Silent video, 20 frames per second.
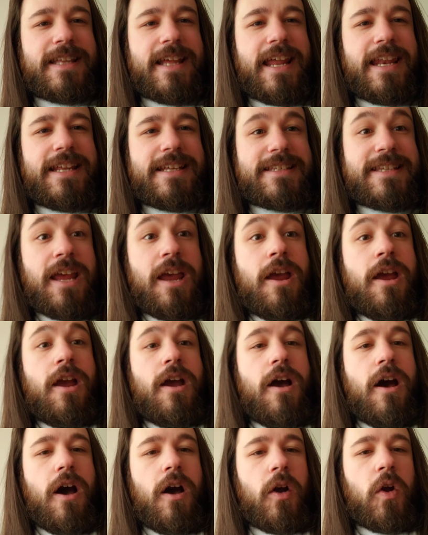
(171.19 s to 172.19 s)
That is
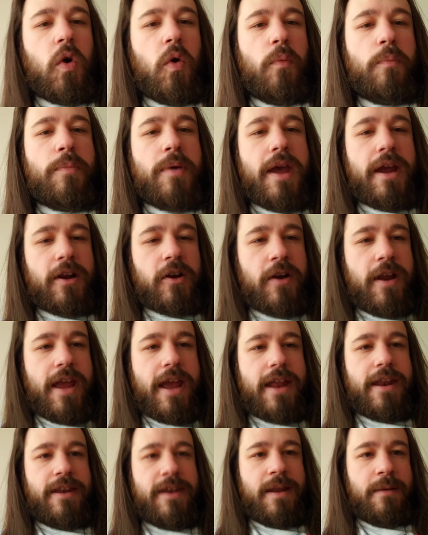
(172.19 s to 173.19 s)
Uncle
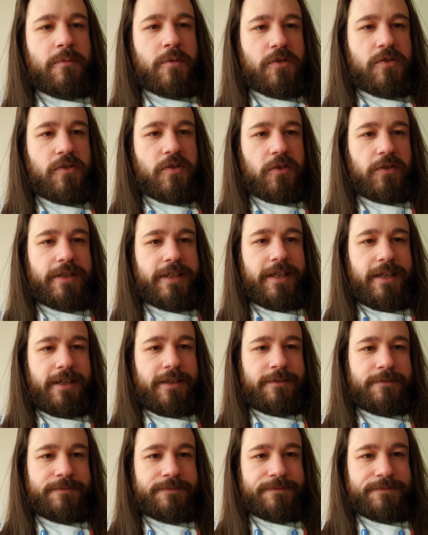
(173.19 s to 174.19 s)
Peckerhead, number 13.